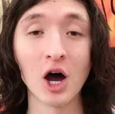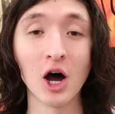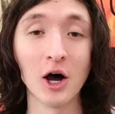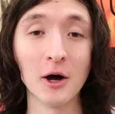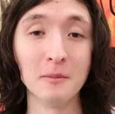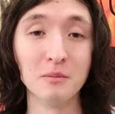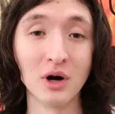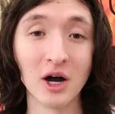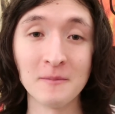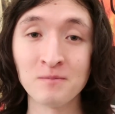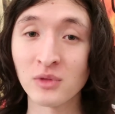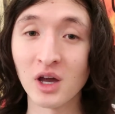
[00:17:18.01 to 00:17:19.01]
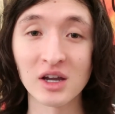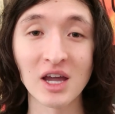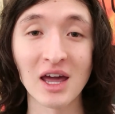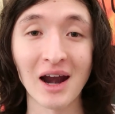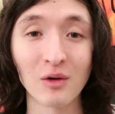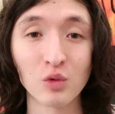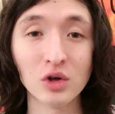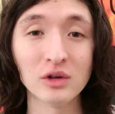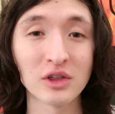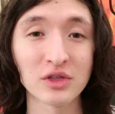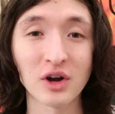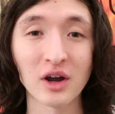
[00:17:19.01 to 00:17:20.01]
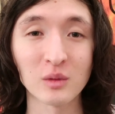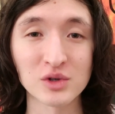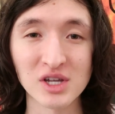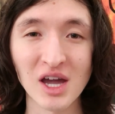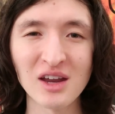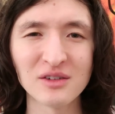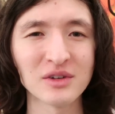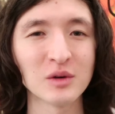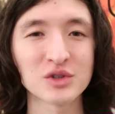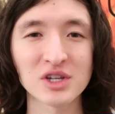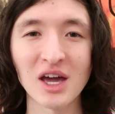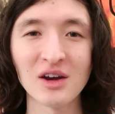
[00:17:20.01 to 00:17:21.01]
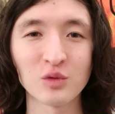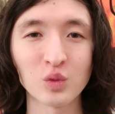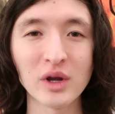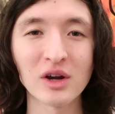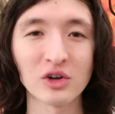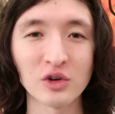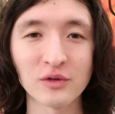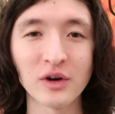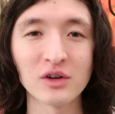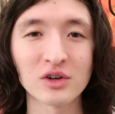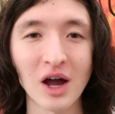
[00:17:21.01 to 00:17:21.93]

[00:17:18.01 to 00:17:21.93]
But again, I really thought it was kind of weird.